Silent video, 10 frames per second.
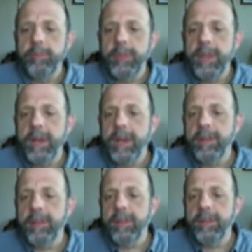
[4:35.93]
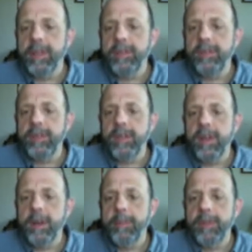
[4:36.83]
we had 19
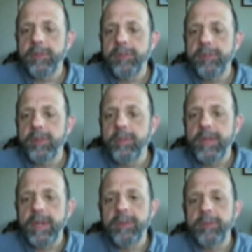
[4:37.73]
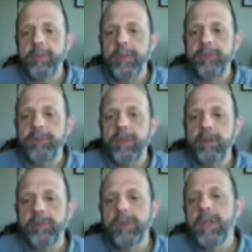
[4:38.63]
comments, and we had 3
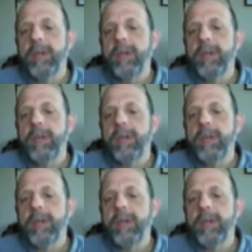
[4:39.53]
shares.